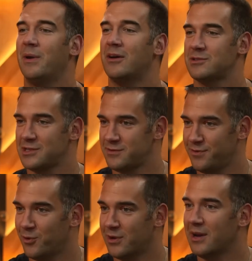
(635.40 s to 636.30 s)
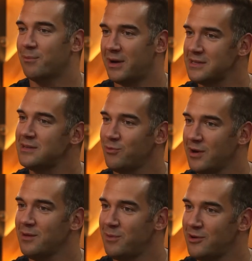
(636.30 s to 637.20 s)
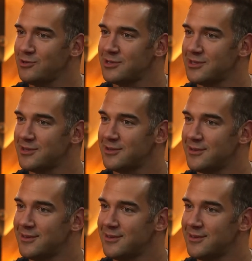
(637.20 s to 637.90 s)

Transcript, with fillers: propels us forward in a positive way the most?